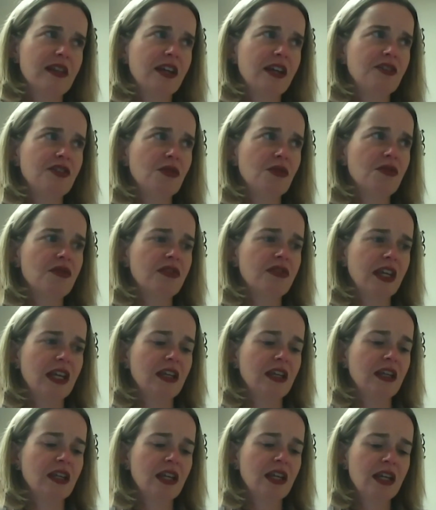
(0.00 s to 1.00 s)
I do
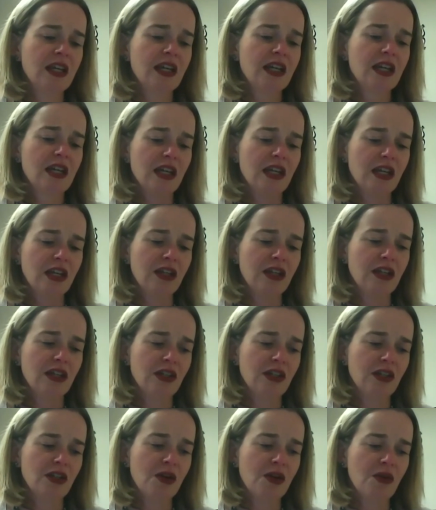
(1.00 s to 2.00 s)
think, you
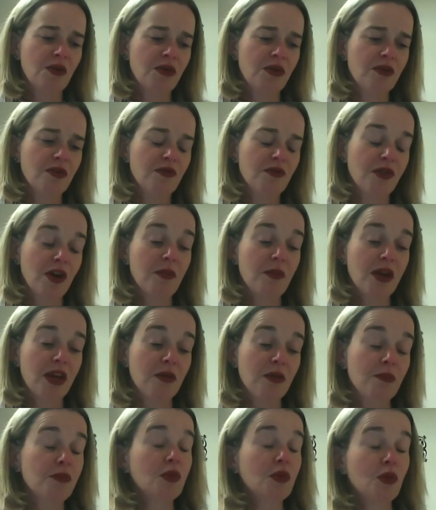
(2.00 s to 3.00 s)
know, from an
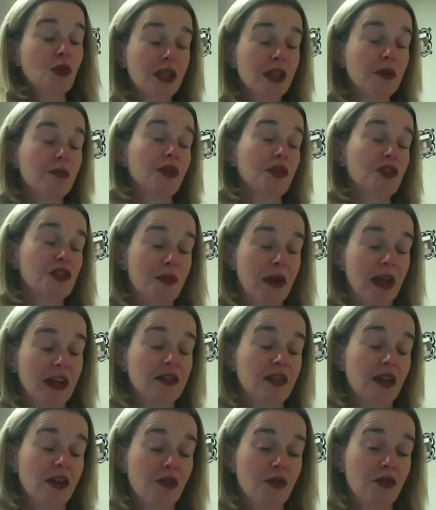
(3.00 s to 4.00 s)
employee
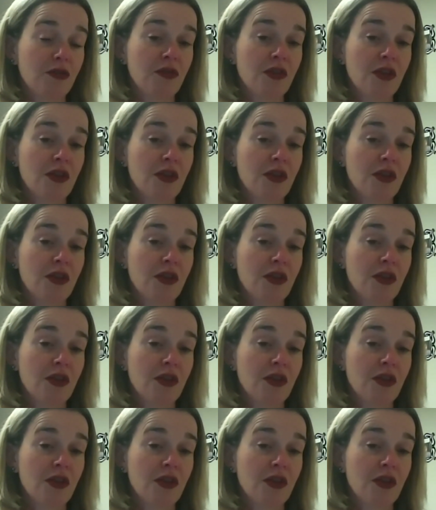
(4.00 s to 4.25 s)
perspective,